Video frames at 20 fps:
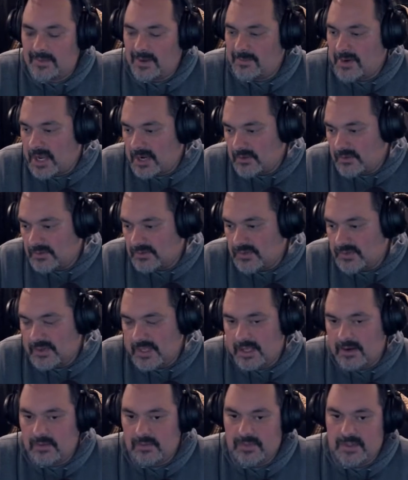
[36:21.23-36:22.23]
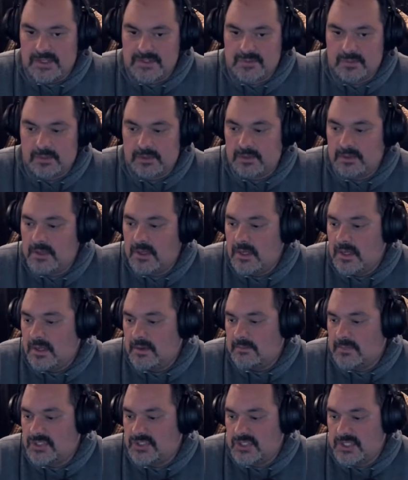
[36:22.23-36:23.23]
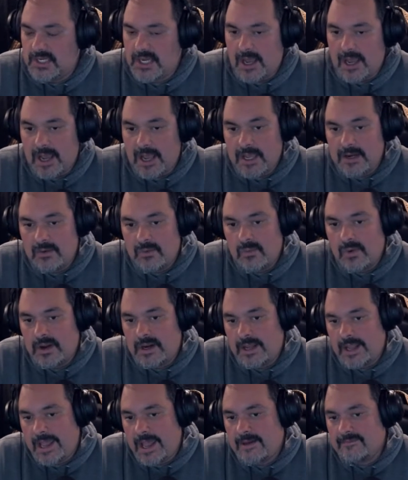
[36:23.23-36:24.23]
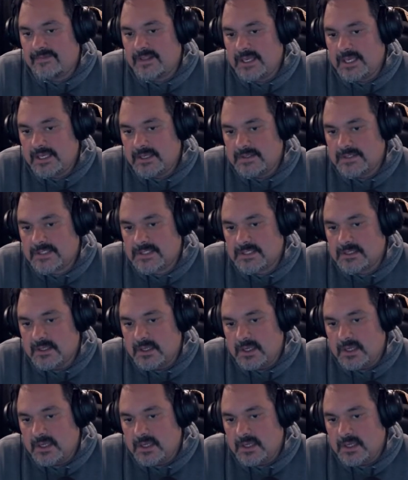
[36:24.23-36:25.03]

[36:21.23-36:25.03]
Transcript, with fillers: I'm not going to do that on this one, but you kind of want to have these,